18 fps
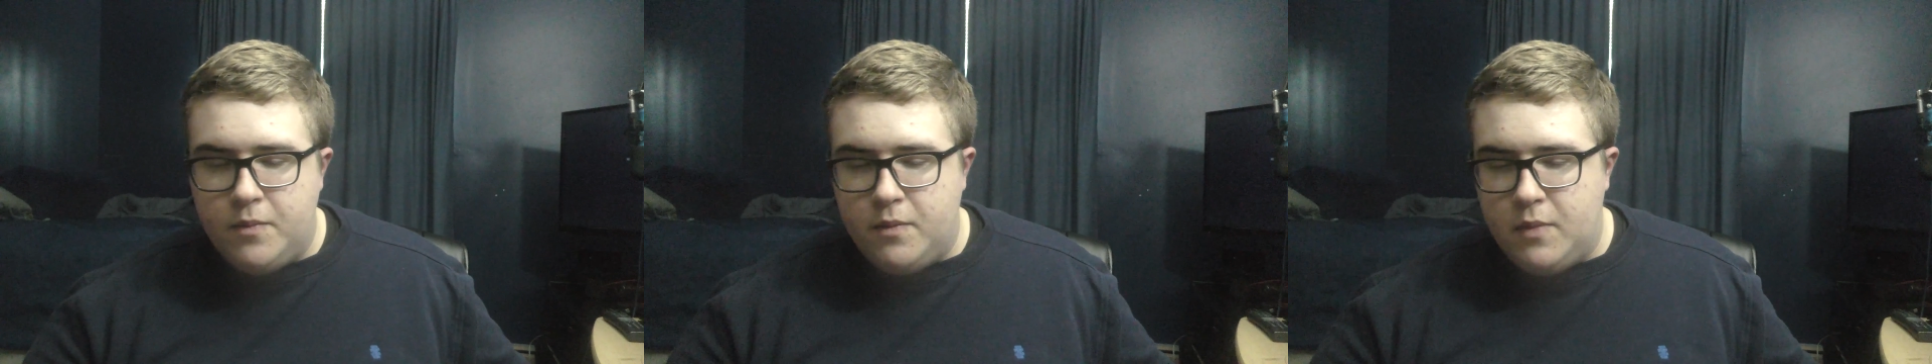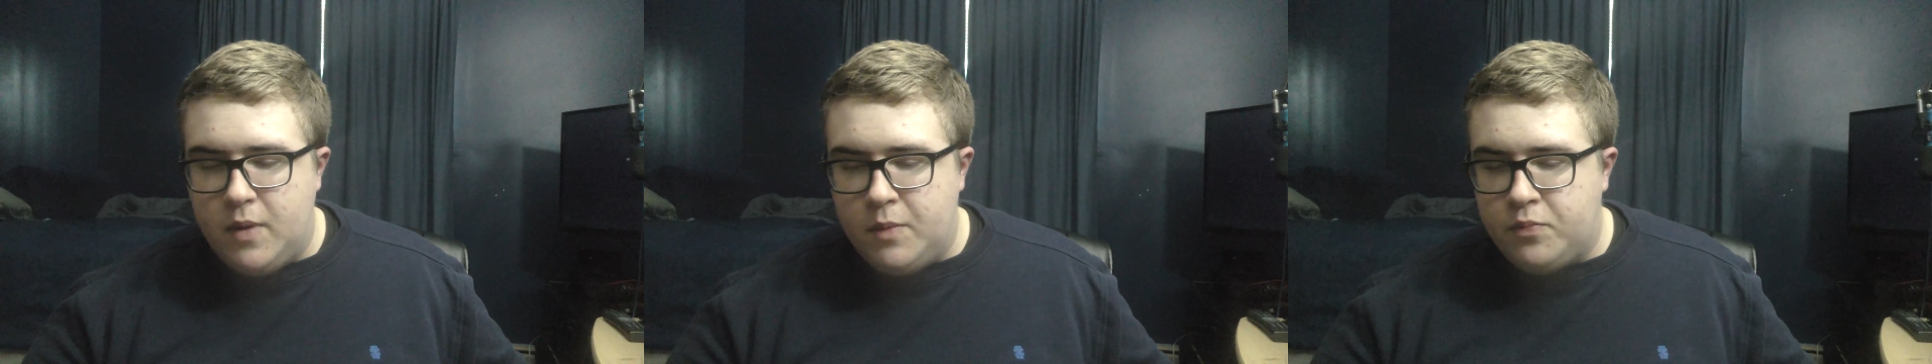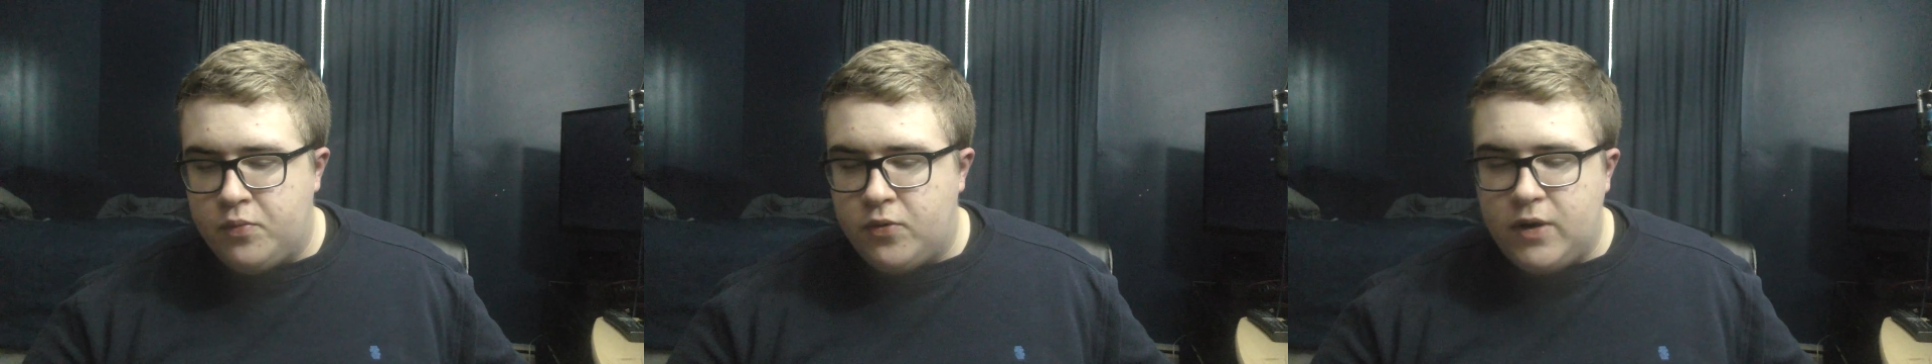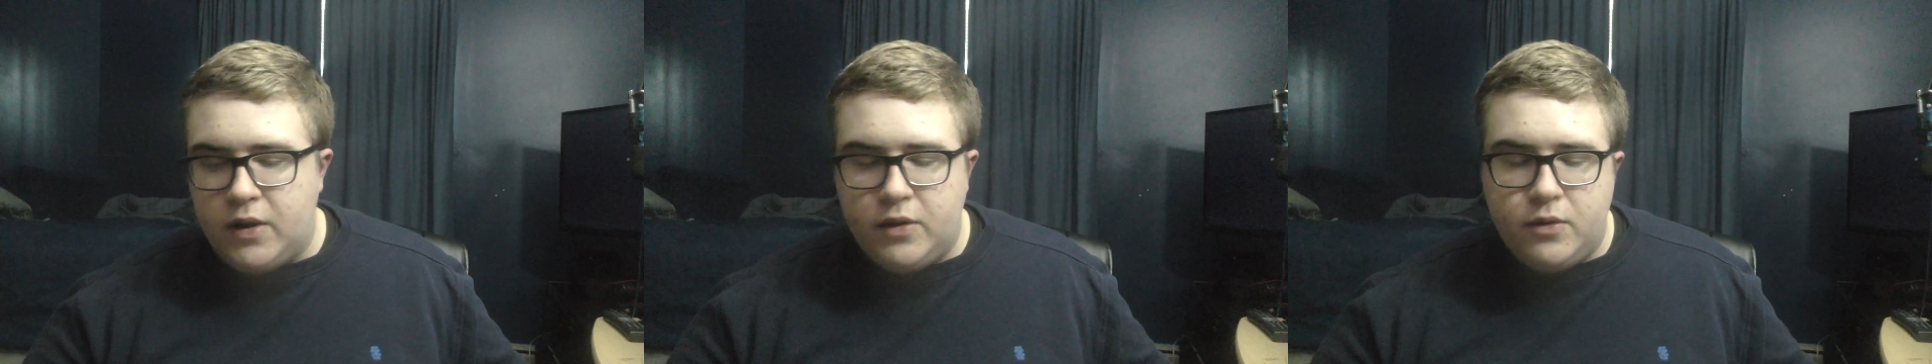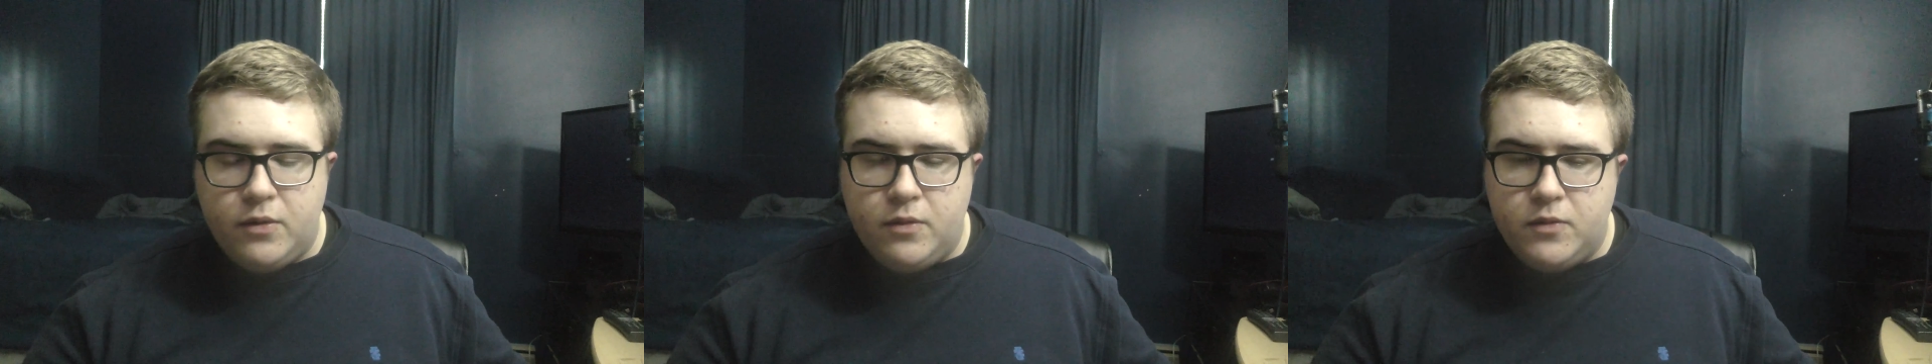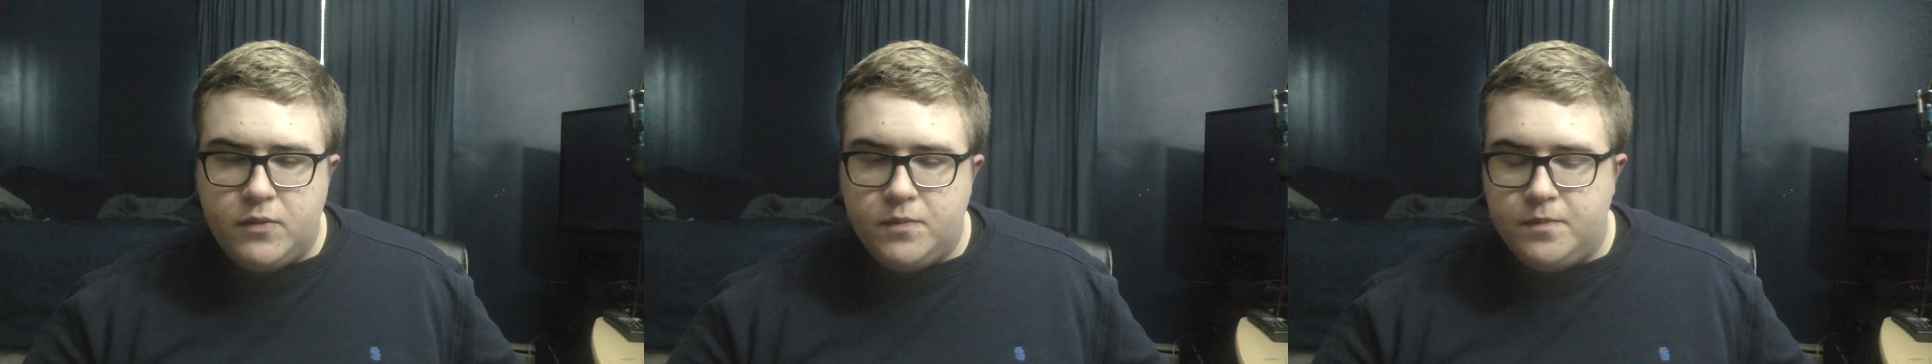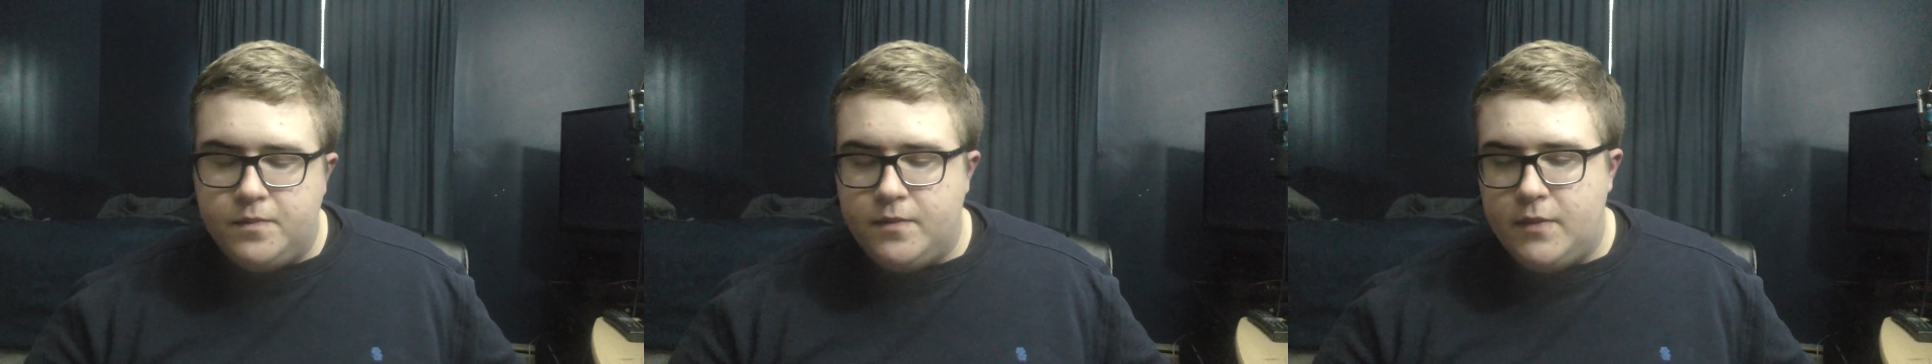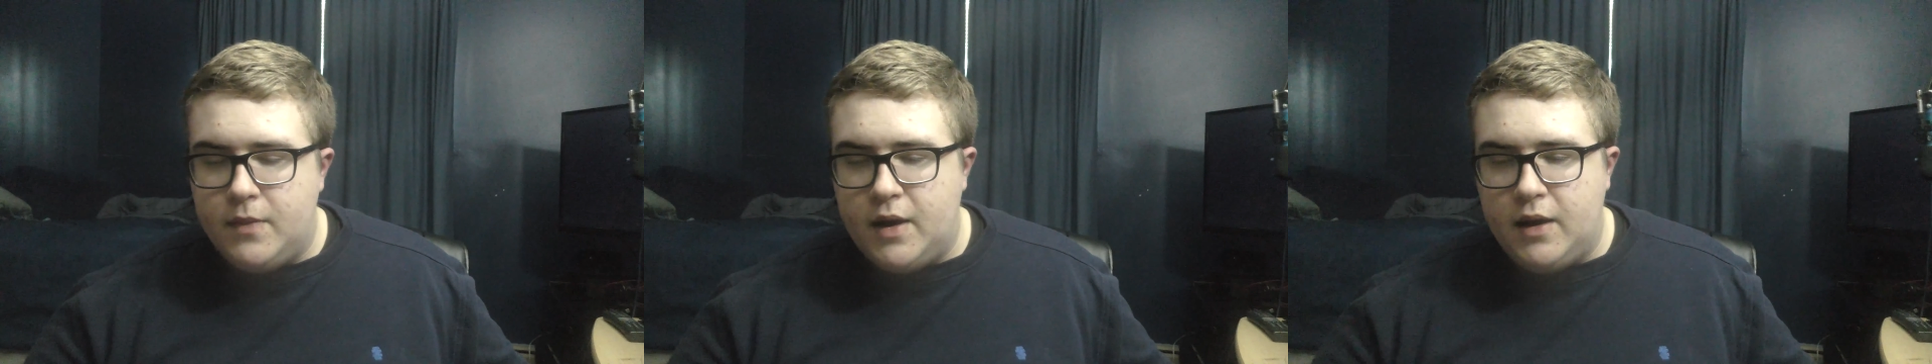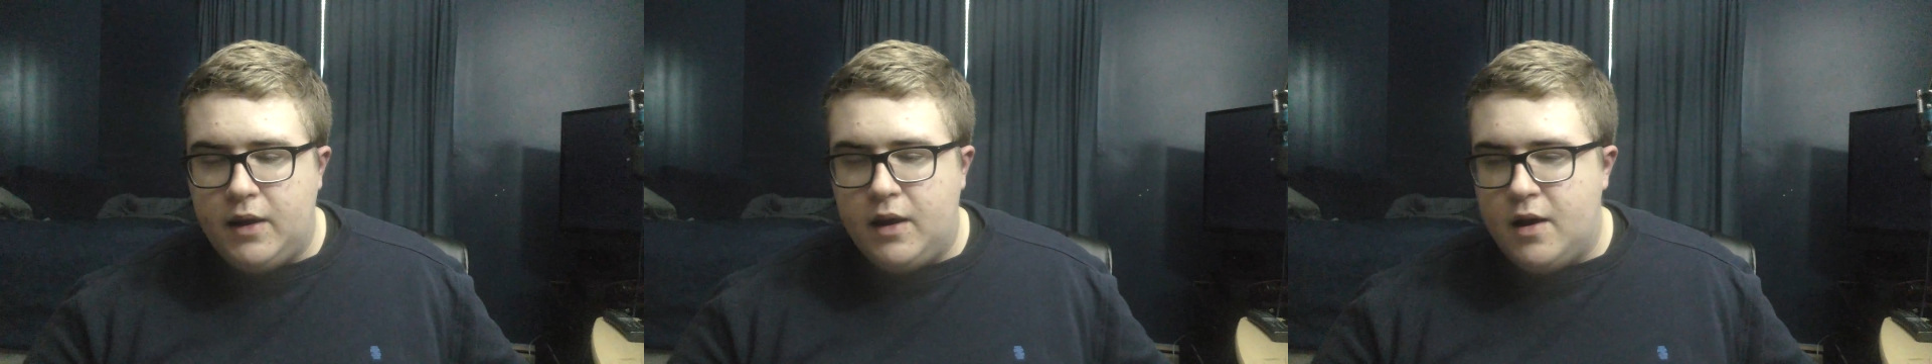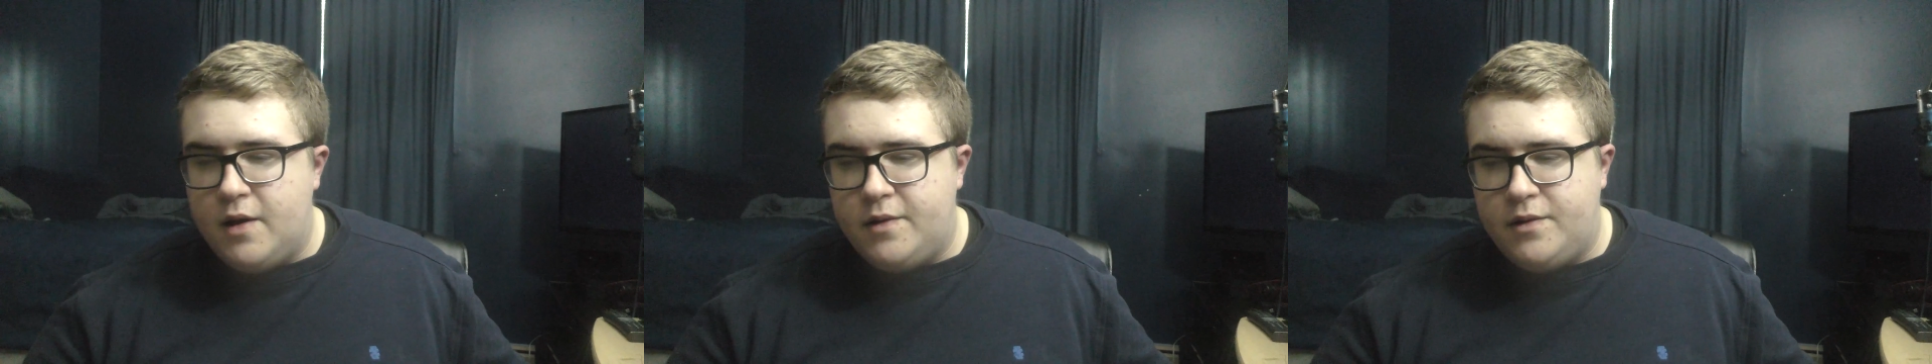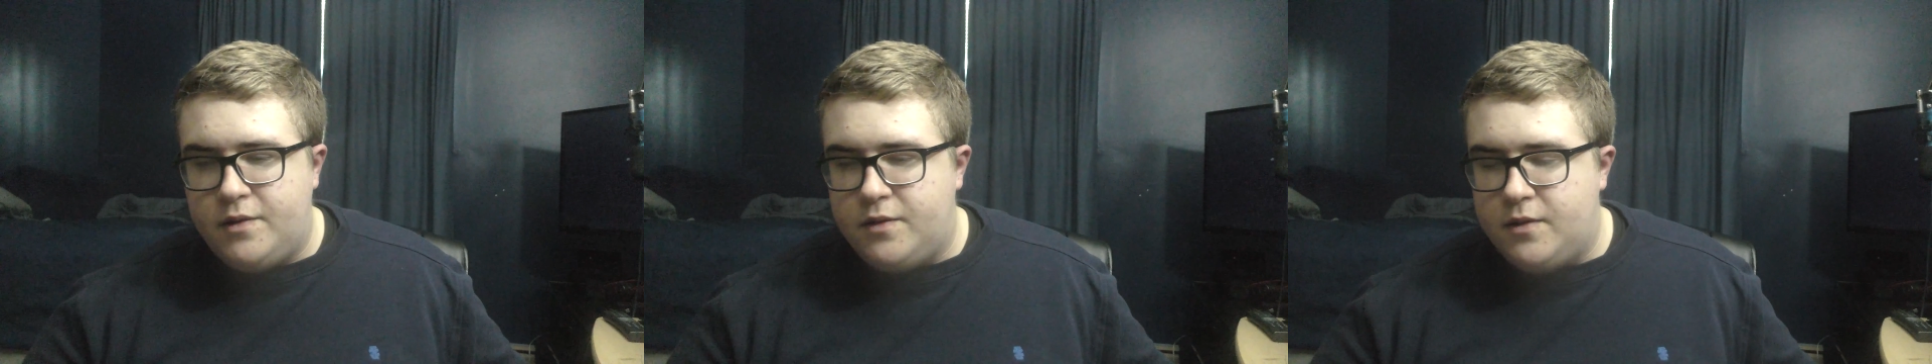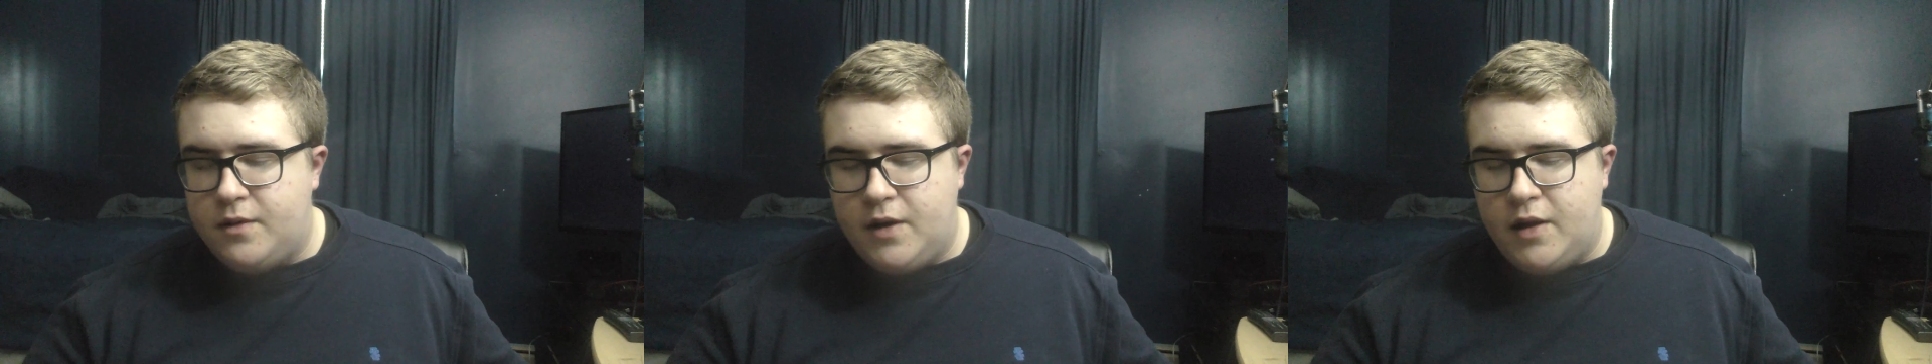a prelude, I guess.